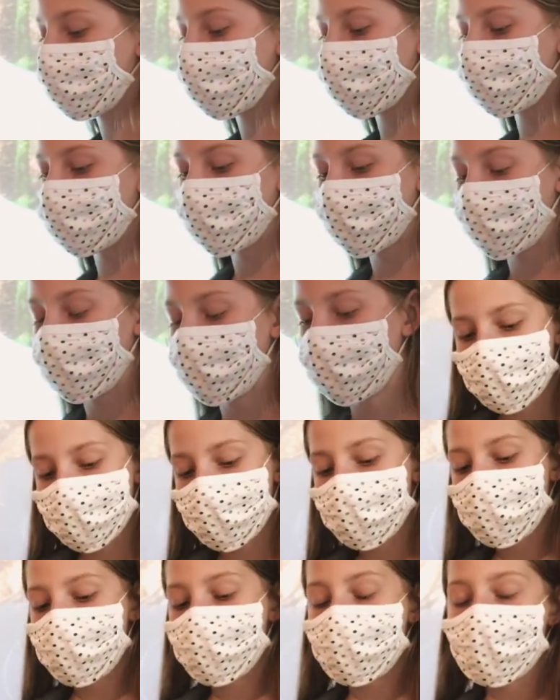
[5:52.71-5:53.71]
today.
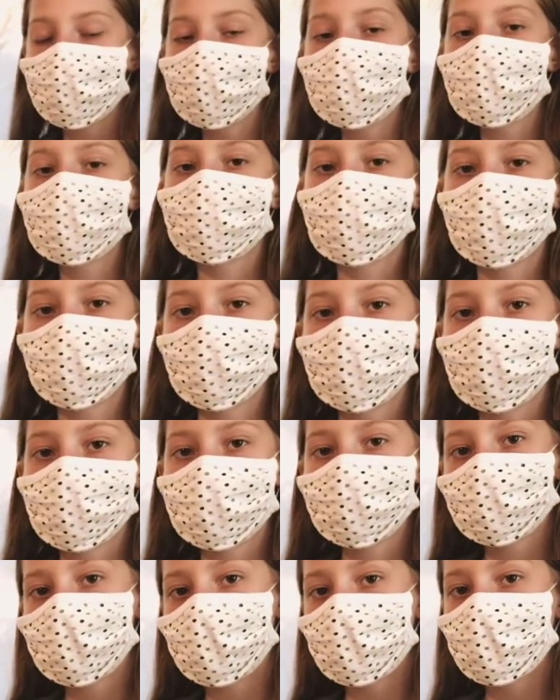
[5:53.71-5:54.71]
The famous food is
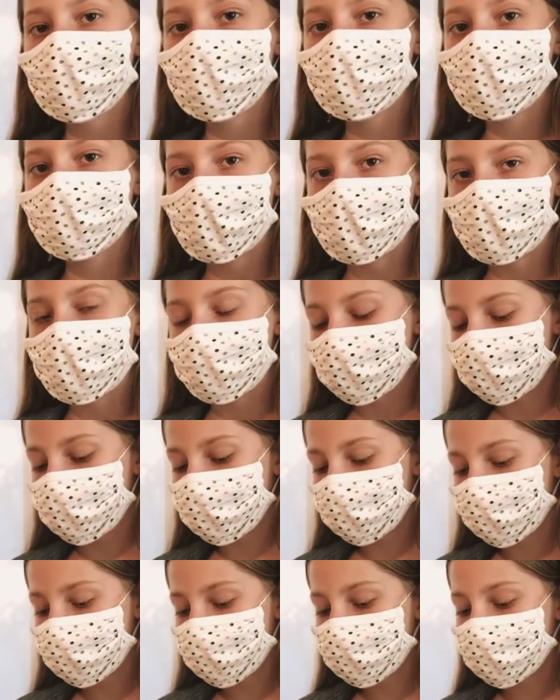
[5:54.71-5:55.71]
called
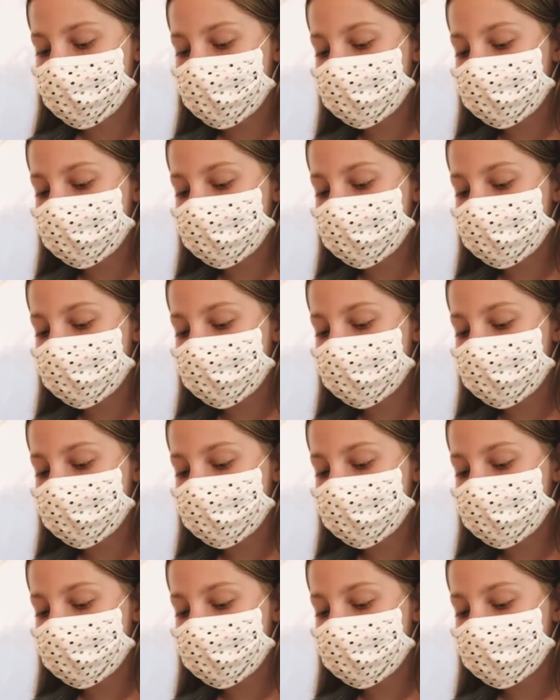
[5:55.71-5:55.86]
garum.